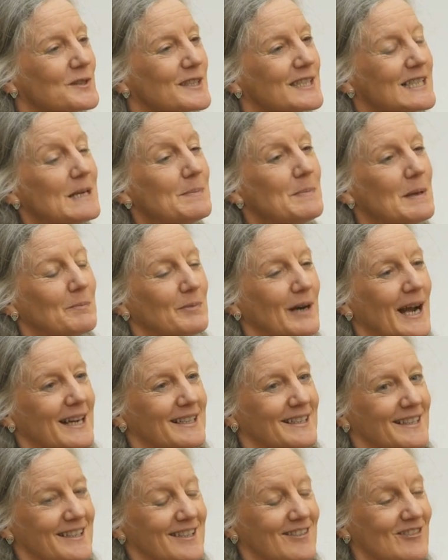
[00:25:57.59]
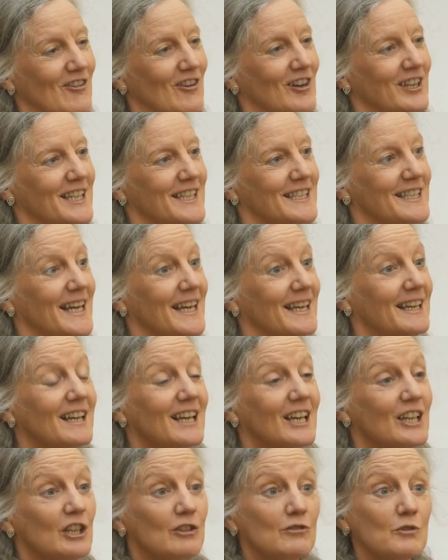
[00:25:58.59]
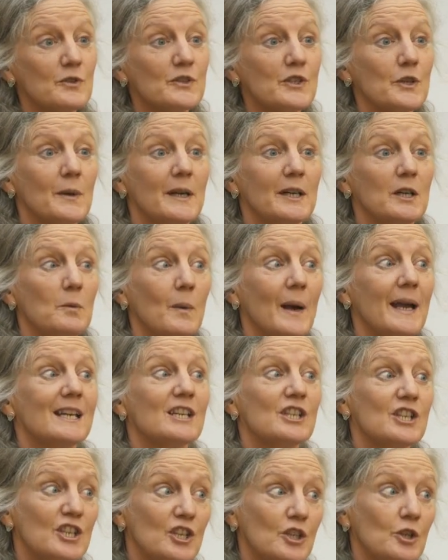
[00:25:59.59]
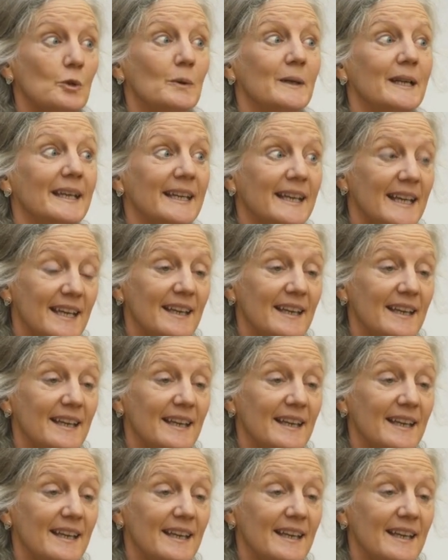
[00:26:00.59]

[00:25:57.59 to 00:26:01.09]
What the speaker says: sleepy practice during the day, you're also in a way tuning